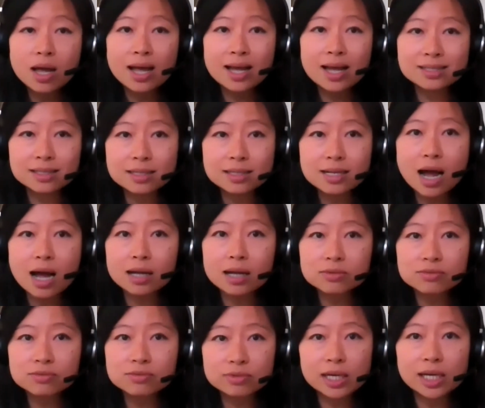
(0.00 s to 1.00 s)
is not
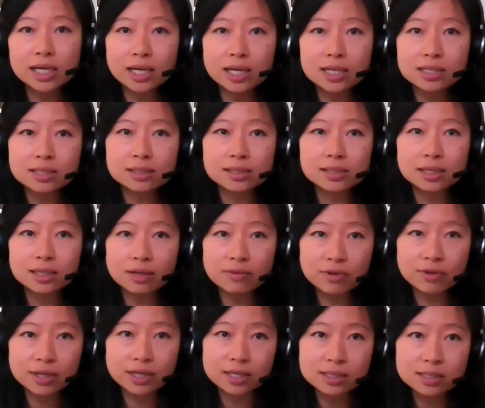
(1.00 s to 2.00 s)
really as
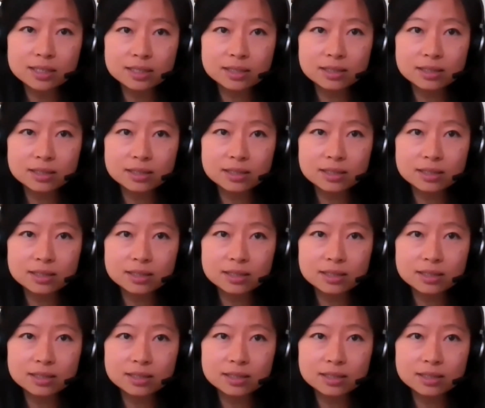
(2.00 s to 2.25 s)
significant.